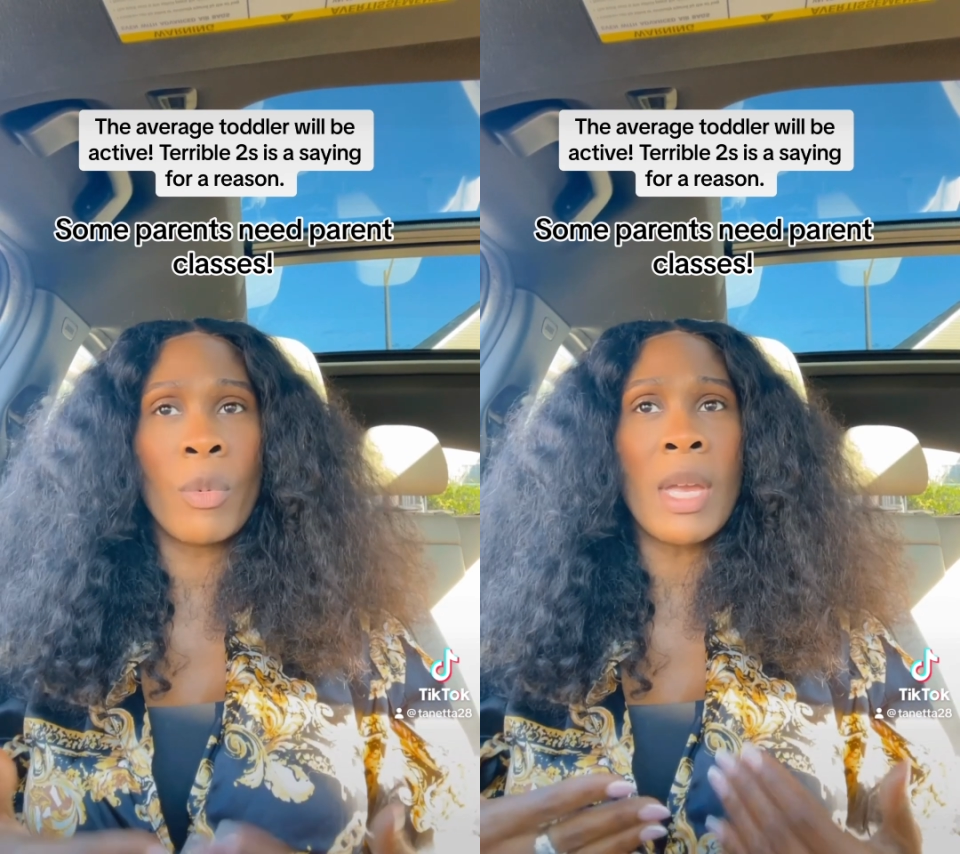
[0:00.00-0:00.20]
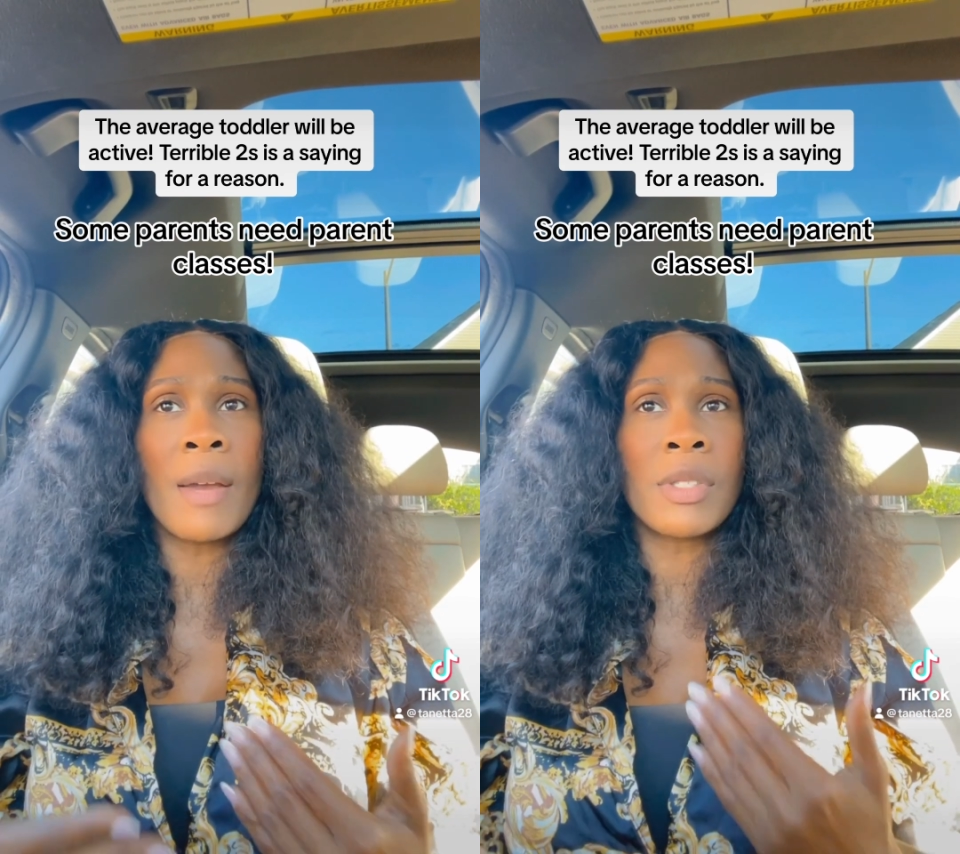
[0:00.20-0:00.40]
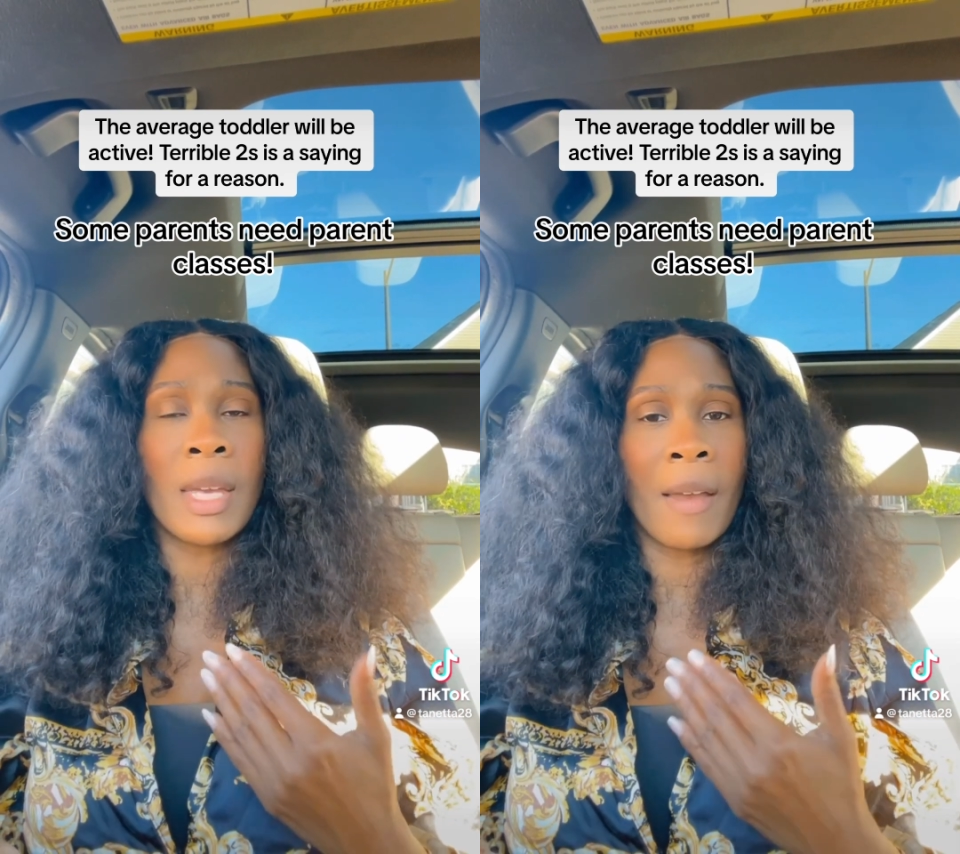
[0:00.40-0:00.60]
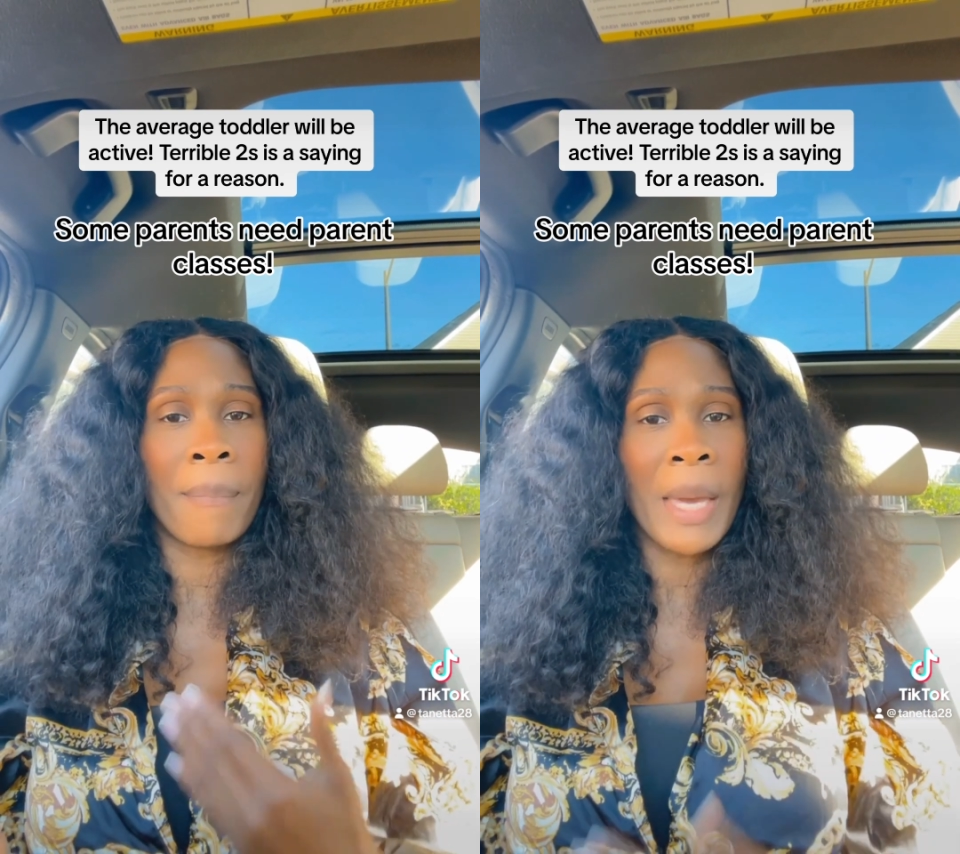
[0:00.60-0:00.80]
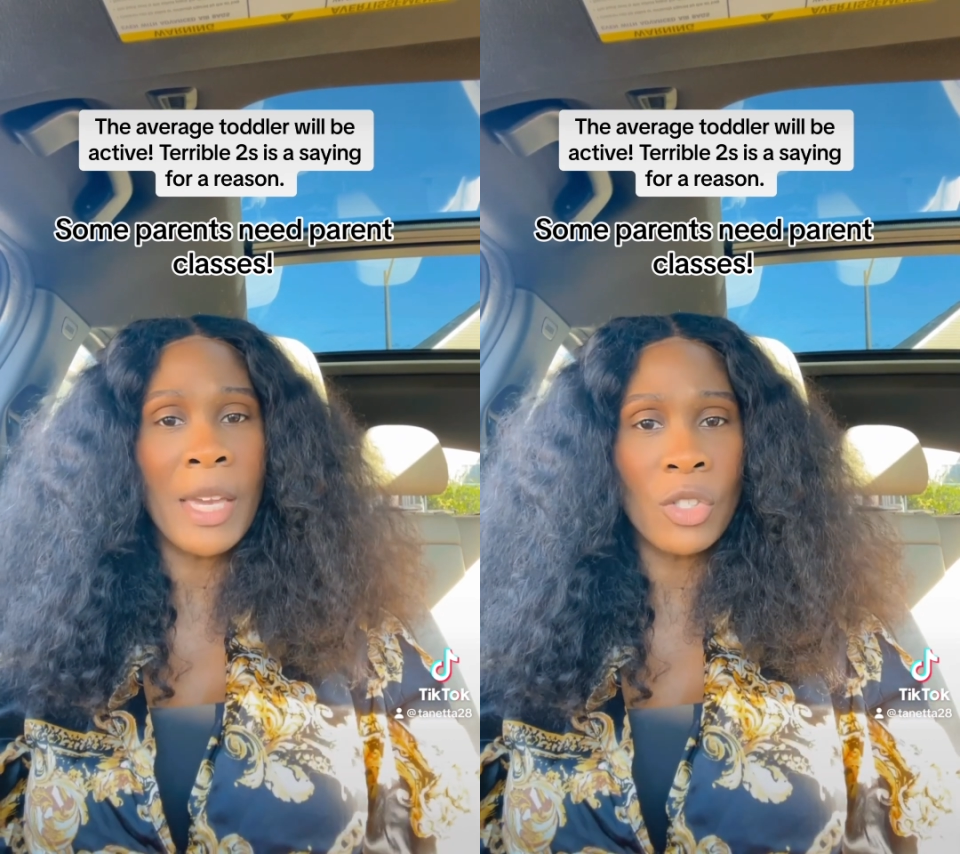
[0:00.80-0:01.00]
we have to
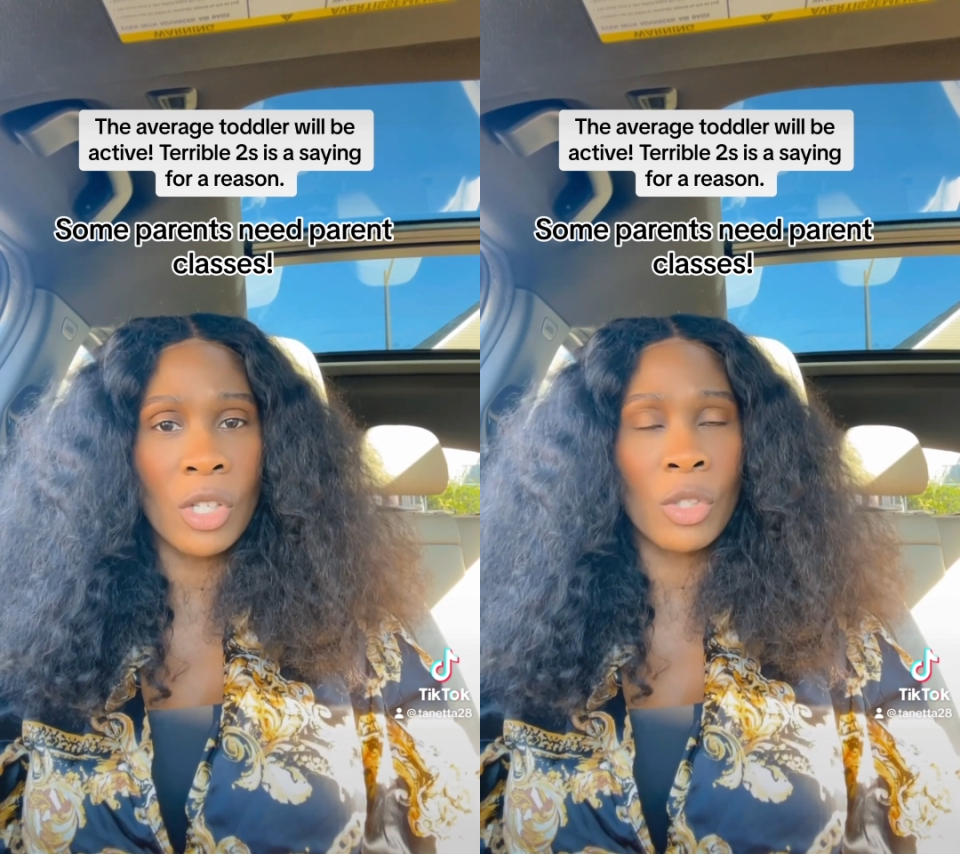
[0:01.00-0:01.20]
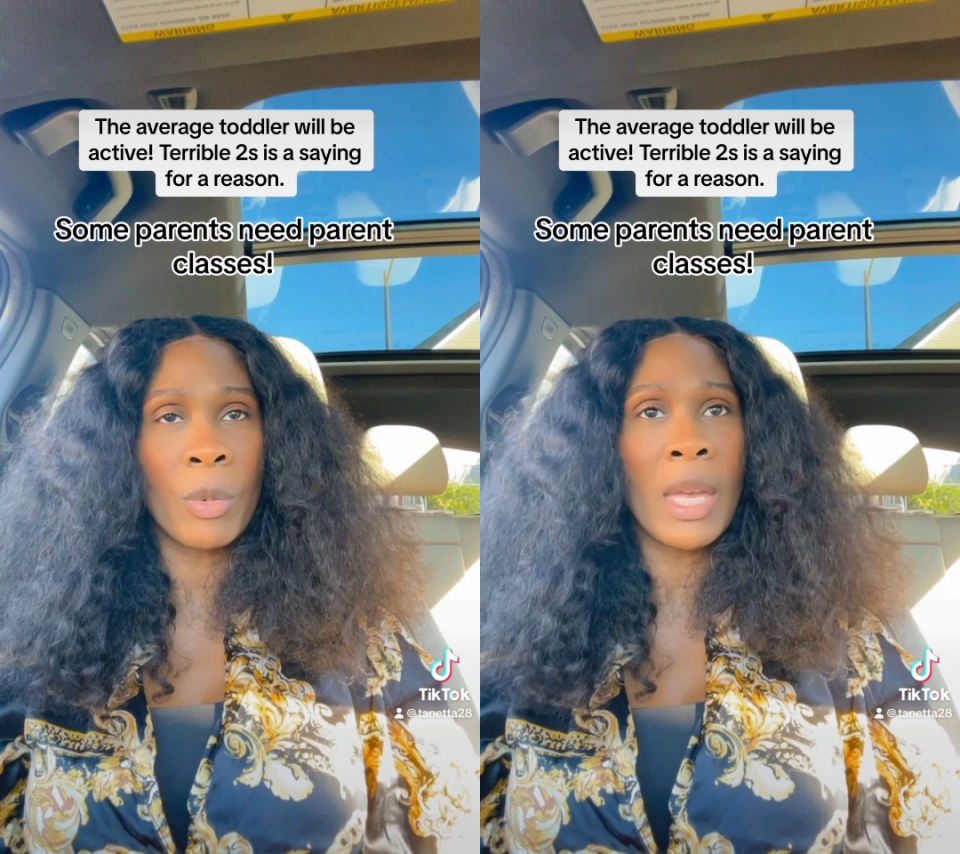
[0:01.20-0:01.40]
have patience.